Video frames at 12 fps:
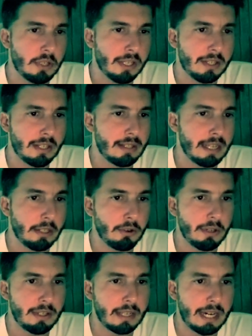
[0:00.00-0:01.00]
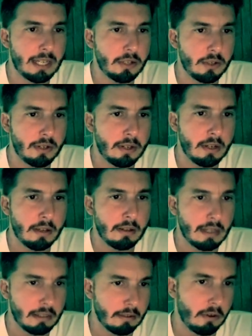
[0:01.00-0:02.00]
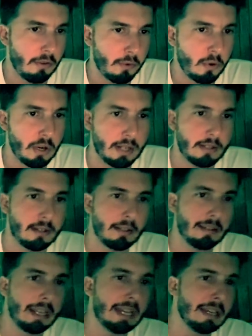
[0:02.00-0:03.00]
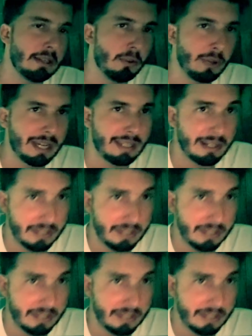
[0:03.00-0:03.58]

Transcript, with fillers: just the central incisor and of course the, you guys